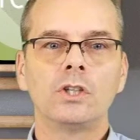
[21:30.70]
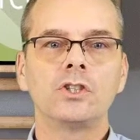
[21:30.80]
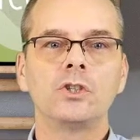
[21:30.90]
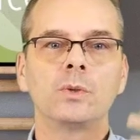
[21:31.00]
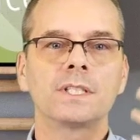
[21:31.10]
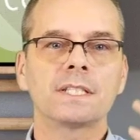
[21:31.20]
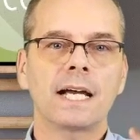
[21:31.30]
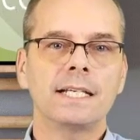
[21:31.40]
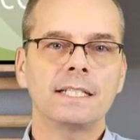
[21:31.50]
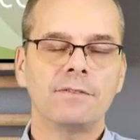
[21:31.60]
to do a
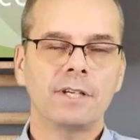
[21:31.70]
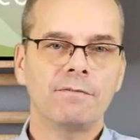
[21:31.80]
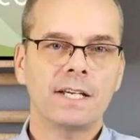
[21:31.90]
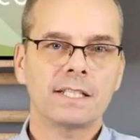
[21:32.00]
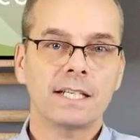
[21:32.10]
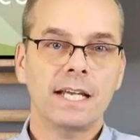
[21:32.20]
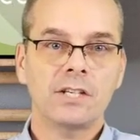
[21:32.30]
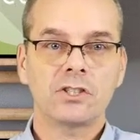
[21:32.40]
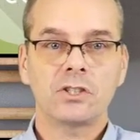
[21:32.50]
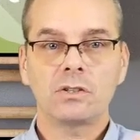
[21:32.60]
scientific
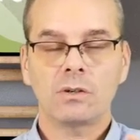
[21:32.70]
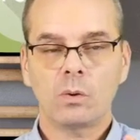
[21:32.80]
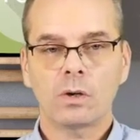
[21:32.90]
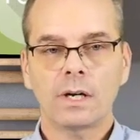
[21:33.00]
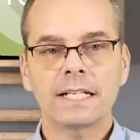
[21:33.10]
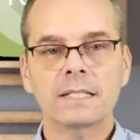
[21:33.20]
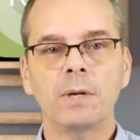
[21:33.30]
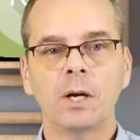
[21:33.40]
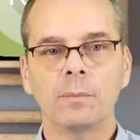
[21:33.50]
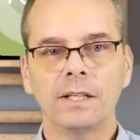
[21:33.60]
investigation or
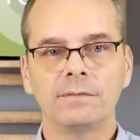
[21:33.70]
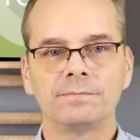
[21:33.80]
experiment.